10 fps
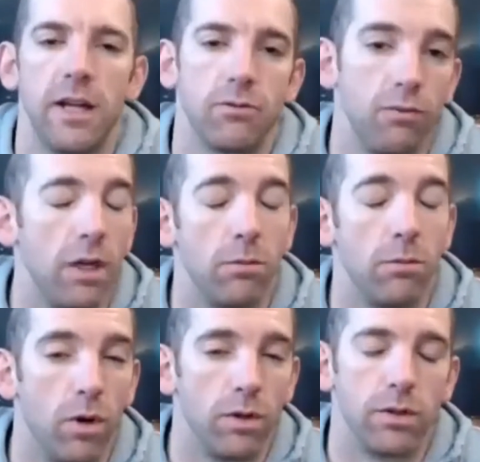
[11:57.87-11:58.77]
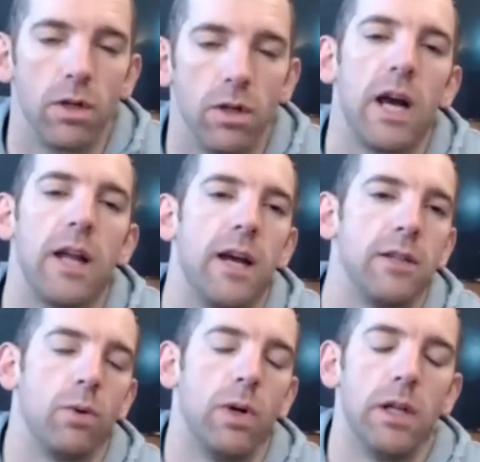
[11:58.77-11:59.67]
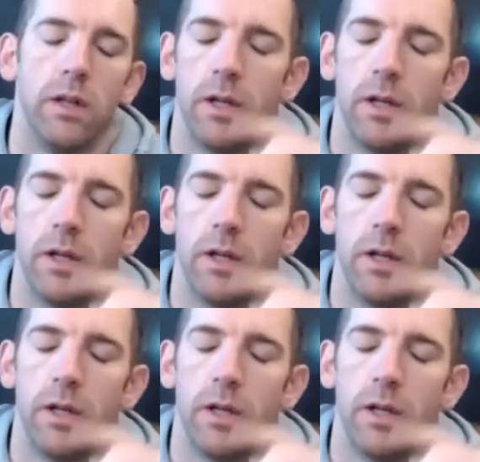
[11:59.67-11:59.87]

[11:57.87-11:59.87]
It's really important to look at that as well,